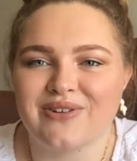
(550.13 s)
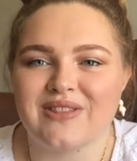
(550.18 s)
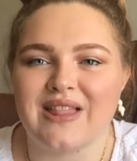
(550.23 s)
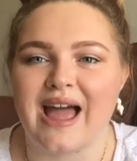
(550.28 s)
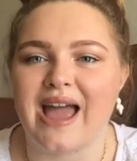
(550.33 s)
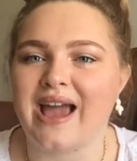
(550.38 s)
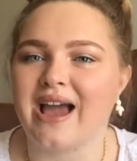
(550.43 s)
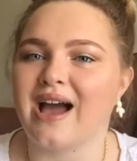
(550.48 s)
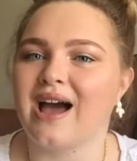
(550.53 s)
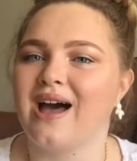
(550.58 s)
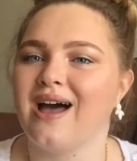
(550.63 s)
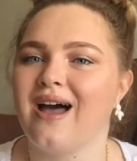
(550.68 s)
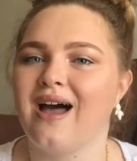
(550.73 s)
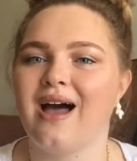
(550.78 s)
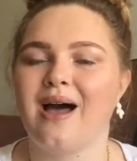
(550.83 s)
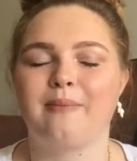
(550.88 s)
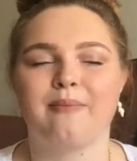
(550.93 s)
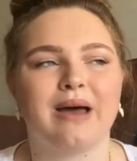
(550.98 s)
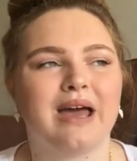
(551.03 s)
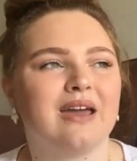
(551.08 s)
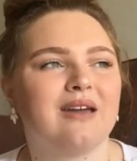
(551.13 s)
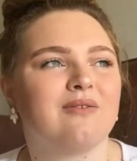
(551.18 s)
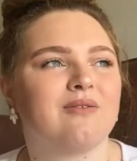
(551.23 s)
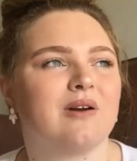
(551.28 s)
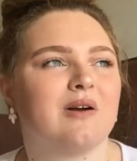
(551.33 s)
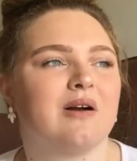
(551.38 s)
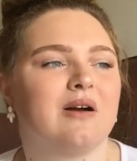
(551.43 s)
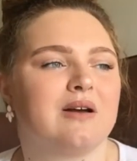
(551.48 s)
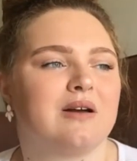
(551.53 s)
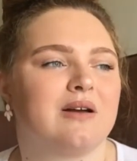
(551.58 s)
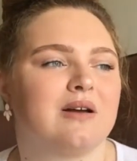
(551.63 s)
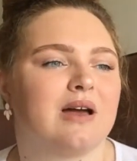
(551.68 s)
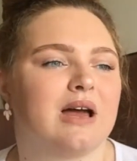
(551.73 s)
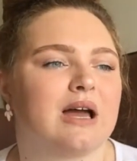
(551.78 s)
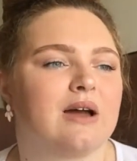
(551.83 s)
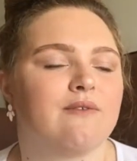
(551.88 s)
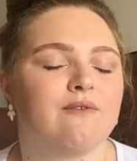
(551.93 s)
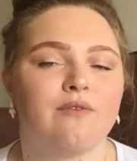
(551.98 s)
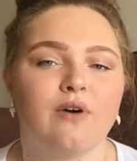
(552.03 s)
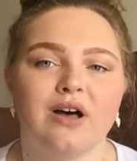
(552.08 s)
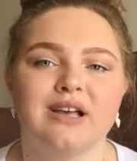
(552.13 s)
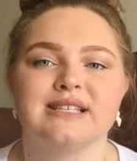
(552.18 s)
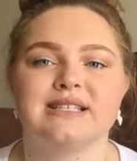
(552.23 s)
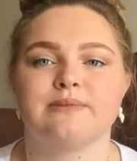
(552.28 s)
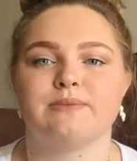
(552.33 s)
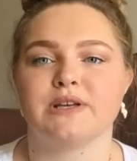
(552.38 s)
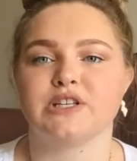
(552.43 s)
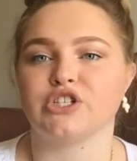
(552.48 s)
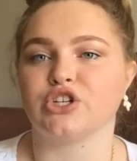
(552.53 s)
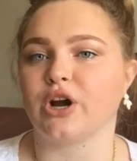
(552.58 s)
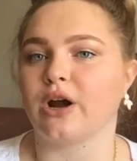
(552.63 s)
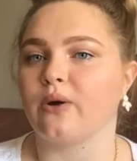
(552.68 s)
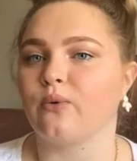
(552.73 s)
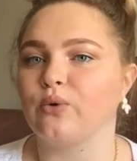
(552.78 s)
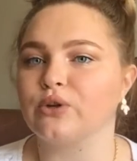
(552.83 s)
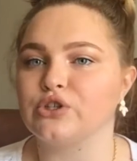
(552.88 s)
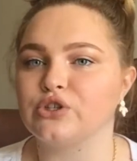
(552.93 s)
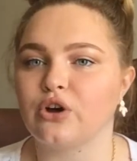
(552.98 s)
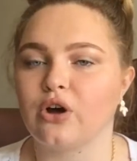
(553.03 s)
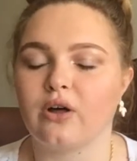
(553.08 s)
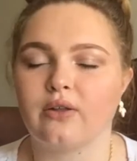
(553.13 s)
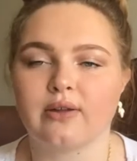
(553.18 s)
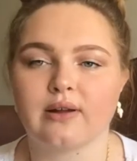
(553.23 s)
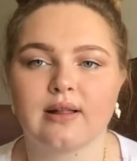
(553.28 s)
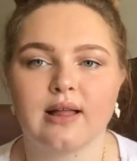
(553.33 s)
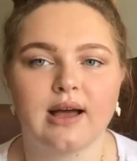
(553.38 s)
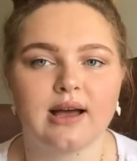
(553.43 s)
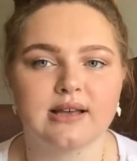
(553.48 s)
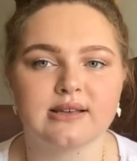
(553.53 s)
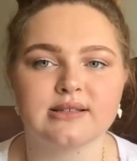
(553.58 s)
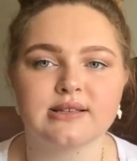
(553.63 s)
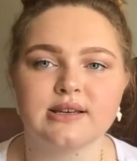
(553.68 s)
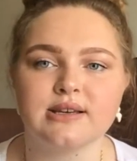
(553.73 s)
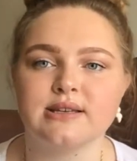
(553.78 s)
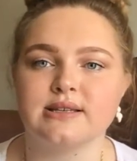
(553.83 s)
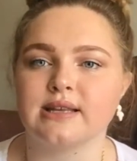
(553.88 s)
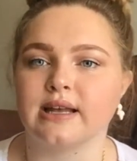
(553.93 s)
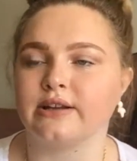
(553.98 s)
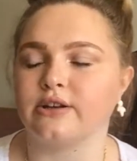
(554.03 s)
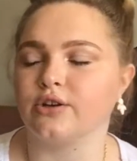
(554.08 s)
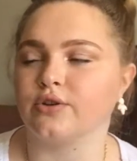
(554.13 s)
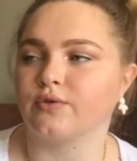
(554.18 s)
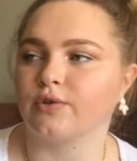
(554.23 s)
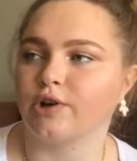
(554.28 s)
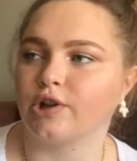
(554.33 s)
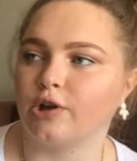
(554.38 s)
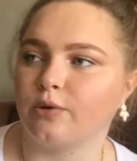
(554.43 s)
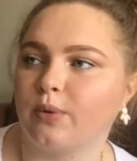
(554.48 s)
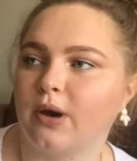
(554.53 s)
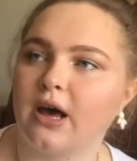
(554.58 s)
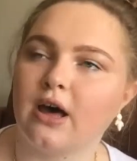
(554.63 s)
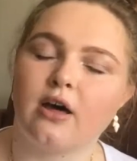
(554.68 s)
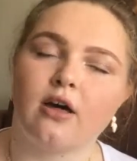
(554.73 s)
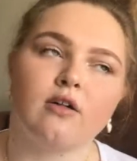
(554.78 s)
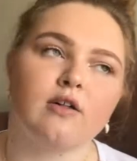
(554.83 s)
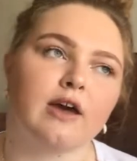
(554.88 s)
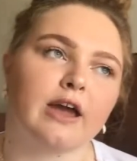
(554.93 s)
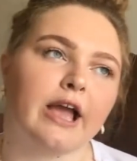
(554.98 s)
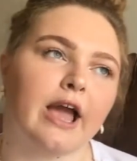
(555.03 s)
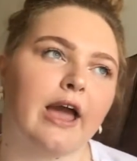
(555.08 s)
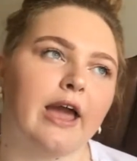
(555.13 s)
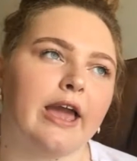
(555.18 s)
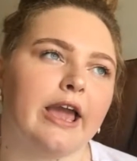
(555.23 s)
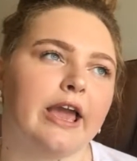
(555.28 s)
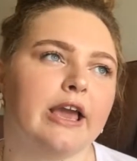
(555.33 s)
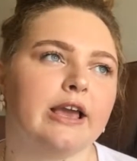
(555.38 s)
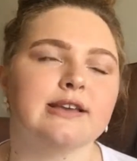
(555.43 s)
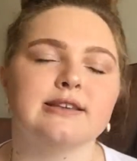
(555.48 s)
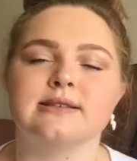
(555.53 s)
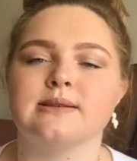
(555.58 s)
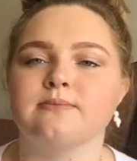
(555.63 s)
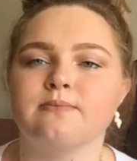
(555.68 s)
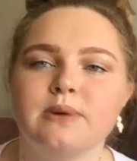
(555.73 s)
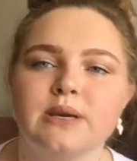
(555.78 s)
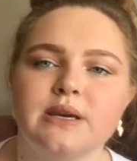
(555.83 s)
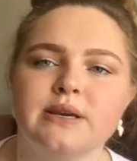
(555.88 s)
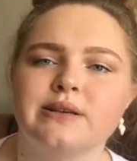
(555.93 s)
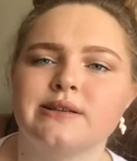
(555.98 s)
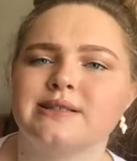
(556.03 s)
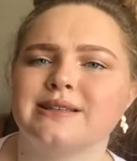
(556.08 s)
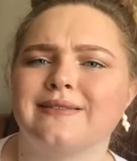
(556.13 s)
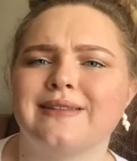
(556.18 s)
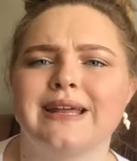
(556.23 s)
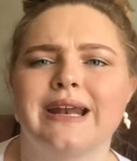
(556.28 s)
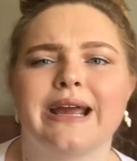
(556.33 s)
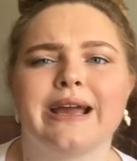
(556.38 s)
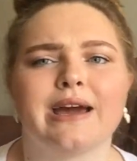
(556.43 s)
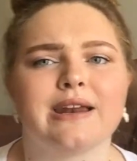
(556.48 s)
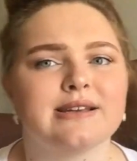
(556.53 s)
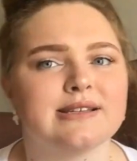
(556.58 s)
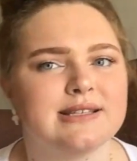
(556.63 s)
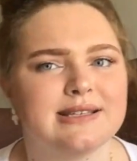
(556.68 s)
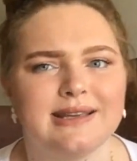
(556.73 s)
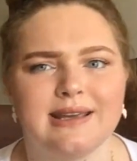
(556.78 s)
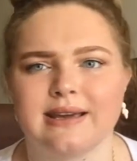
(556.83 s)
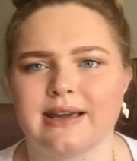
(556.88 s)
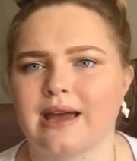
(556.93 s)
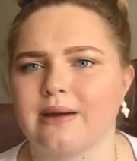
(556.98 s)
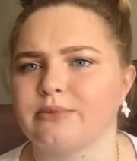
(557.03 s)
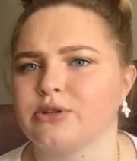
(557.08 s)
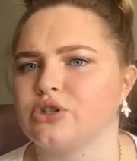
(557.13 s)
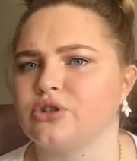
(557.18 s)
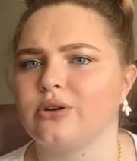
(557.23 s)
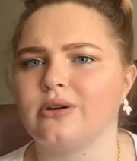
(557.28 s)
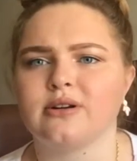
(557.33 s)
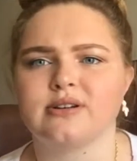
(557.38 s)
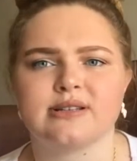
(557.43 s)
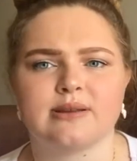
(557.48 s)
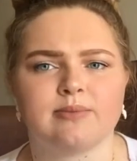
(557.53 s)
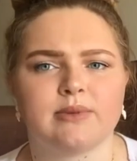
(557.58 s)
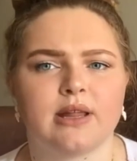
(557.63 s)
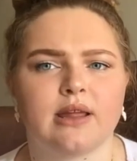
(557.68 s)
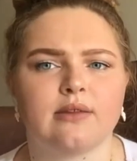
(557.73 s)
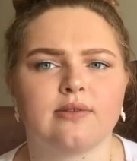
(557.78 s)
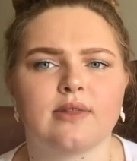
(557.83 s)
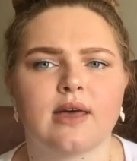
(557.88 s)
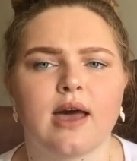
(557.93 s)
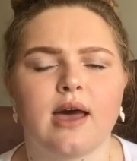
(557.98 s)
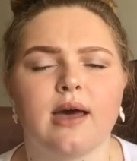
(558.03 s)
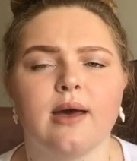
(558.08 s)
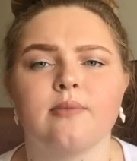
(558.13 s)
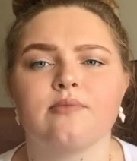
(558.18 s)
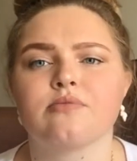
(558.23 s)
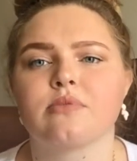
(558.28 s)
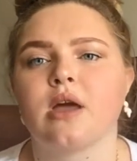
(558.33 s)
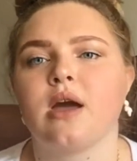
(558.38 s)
Like, my fall semester, I went to all the classes. I did really well. I got A's and B's, and then I got a C in chemistry or something like that.